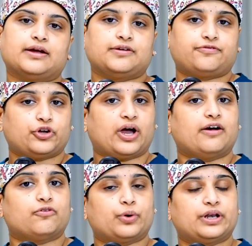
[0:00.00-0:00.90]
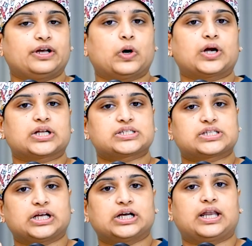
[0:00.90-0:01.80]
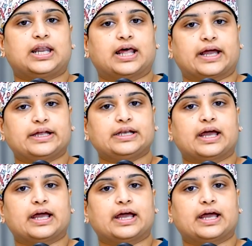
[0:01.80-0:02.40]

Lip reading: If you have only got a single line